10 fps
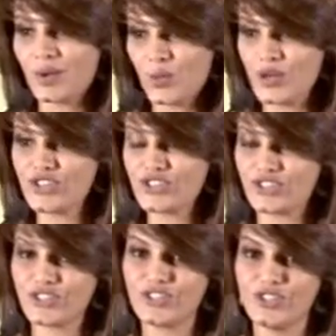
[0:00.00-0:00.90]
wish
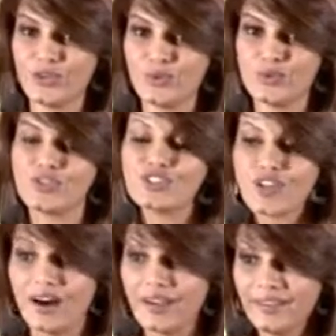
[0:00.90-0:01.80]
that you
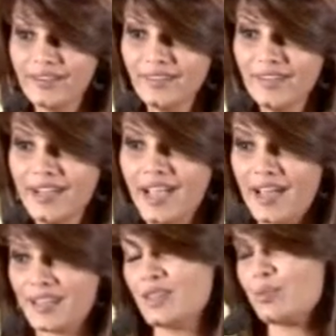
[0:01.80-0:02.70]
desire
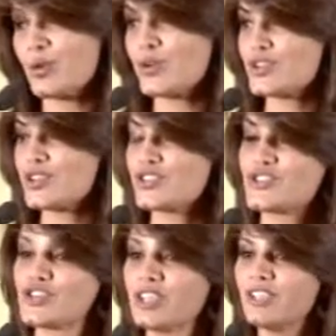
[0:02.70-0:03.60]
and in the process
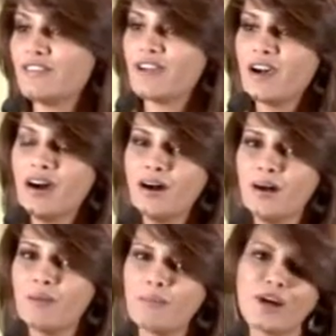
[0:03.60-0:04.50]
achieve
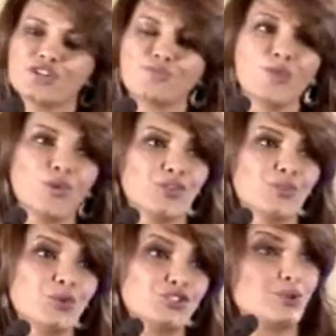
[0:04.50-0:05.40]
much more
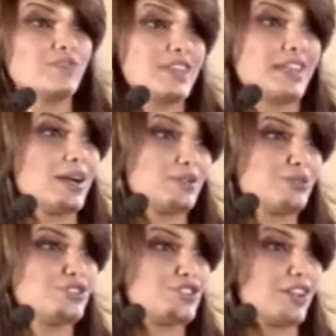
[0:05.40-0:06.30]
than what you have set out
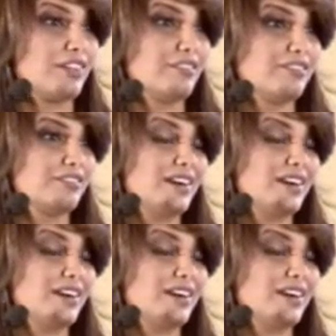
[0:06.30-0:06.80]
to achieve.